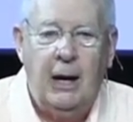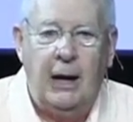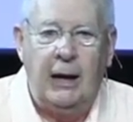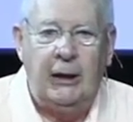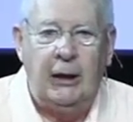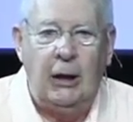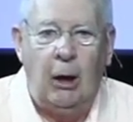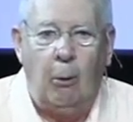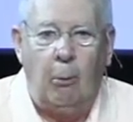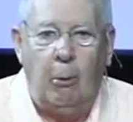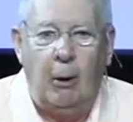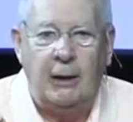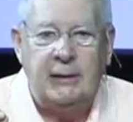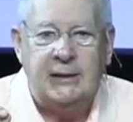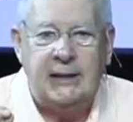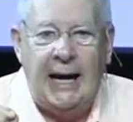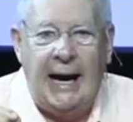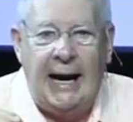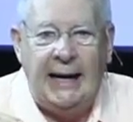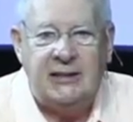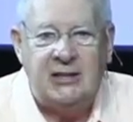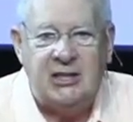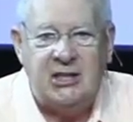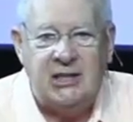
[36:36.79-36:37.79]
In other words,
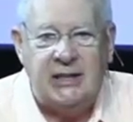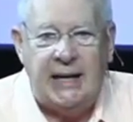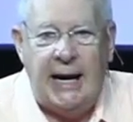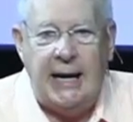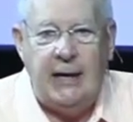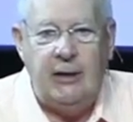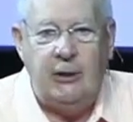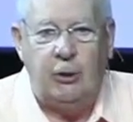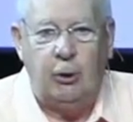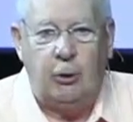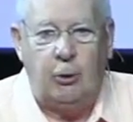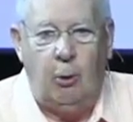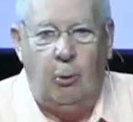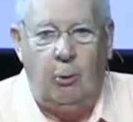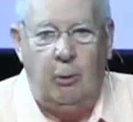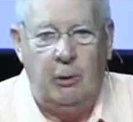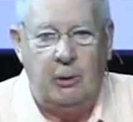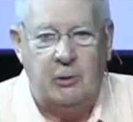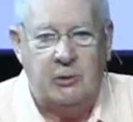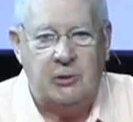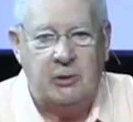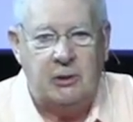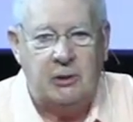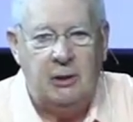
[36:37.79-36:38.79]
I stayed the
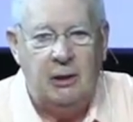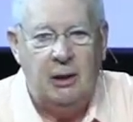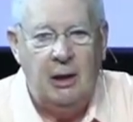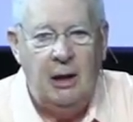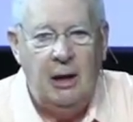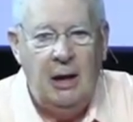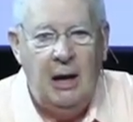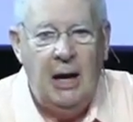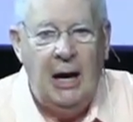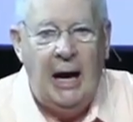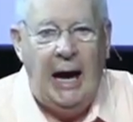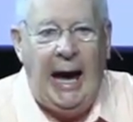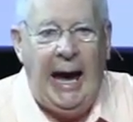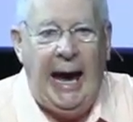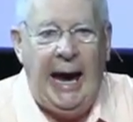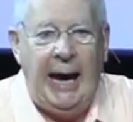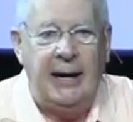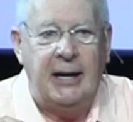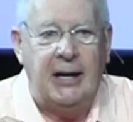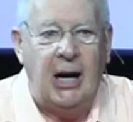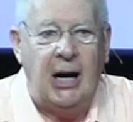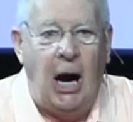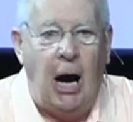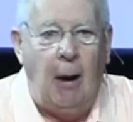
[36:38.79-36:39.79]
course.
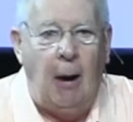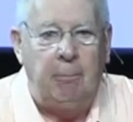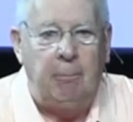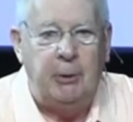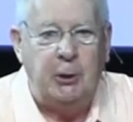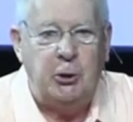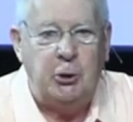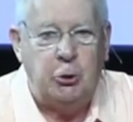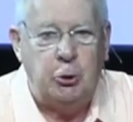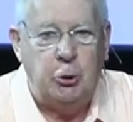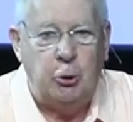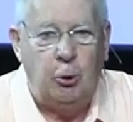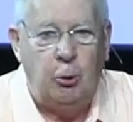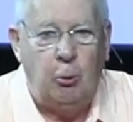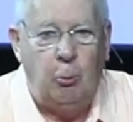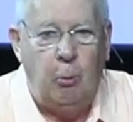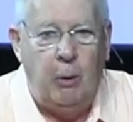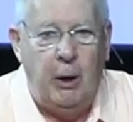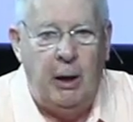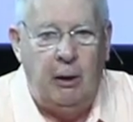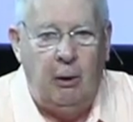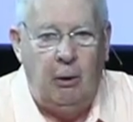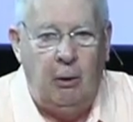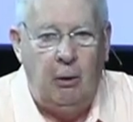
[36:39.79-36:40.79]
I accomplished your
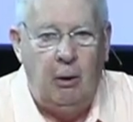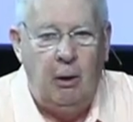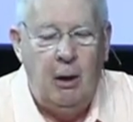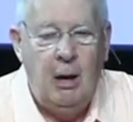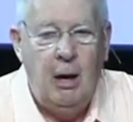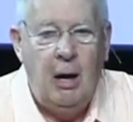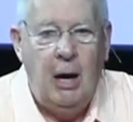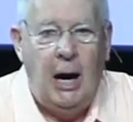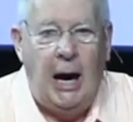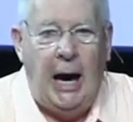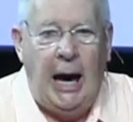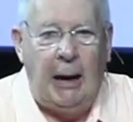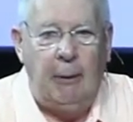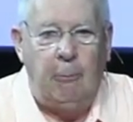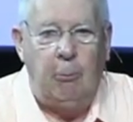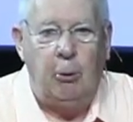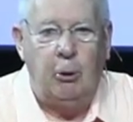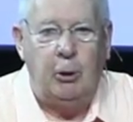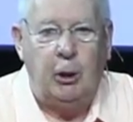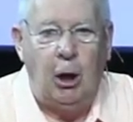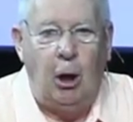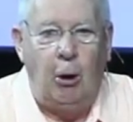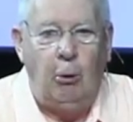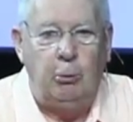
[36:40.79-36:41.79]
will. I
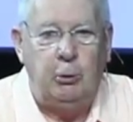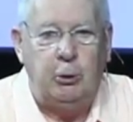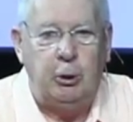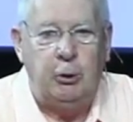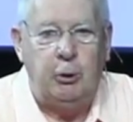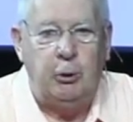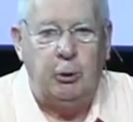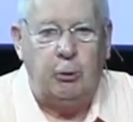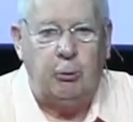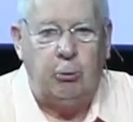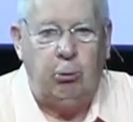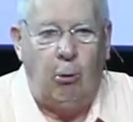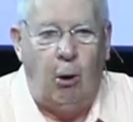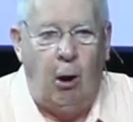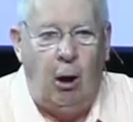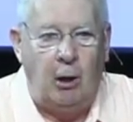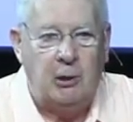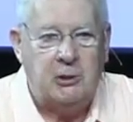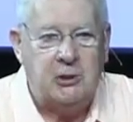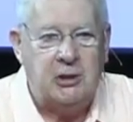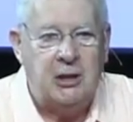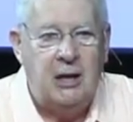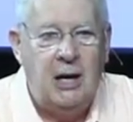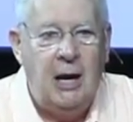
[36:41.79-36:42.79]
will go to the
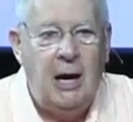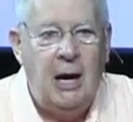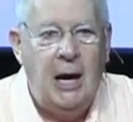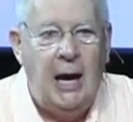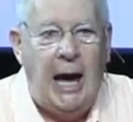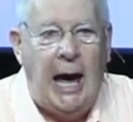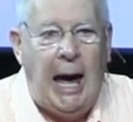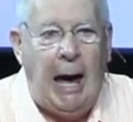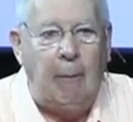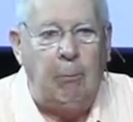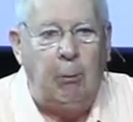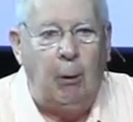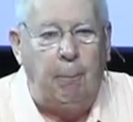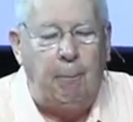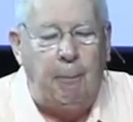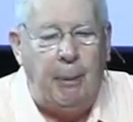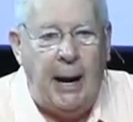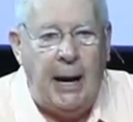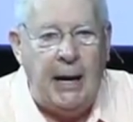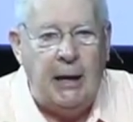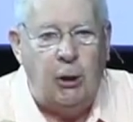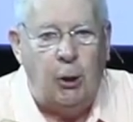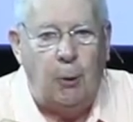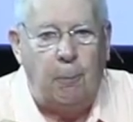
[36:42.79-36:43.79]
cross. I will
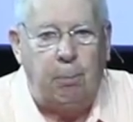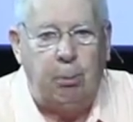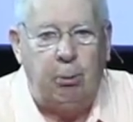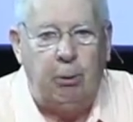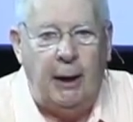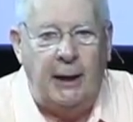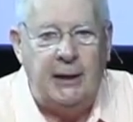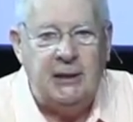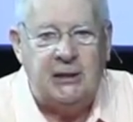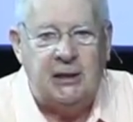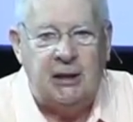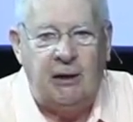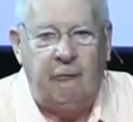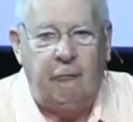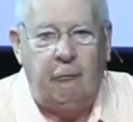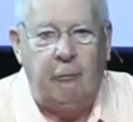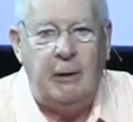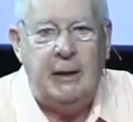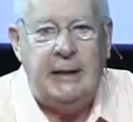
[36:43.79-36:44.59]
pay the price of